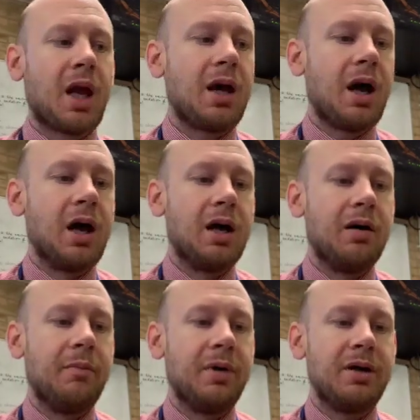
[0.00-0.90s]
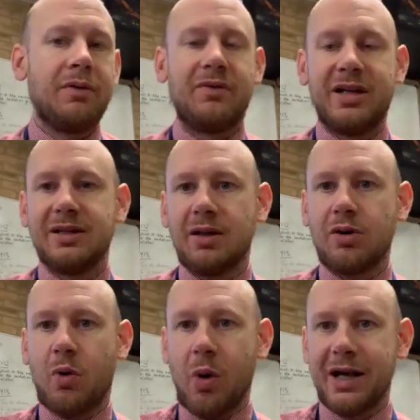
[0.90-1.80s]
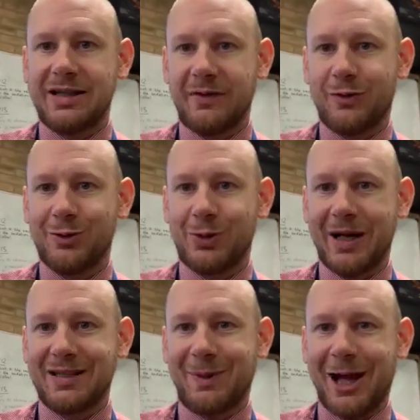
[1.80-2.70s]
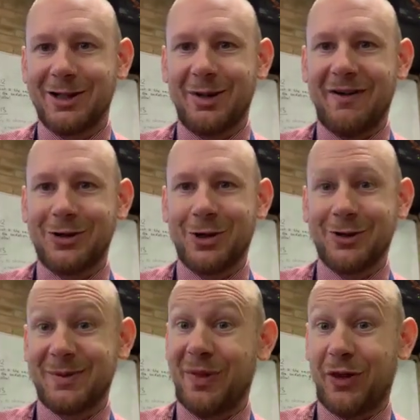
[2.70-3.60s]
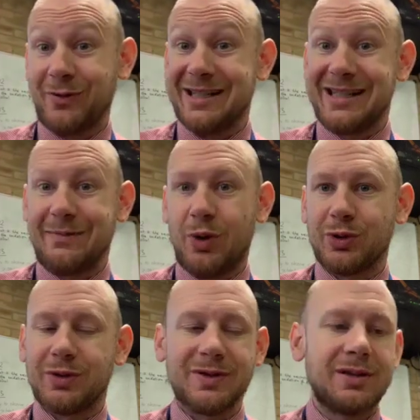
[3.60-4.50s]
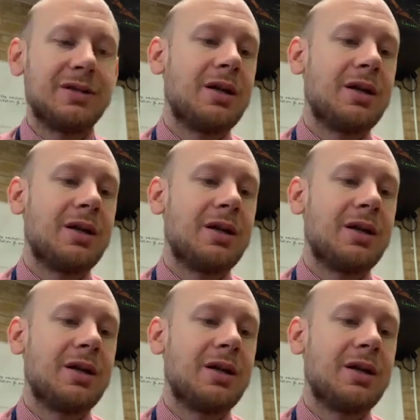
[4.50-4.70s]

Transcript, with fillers: Um, these are quite difficult to explain, so I've actually got some 3D models.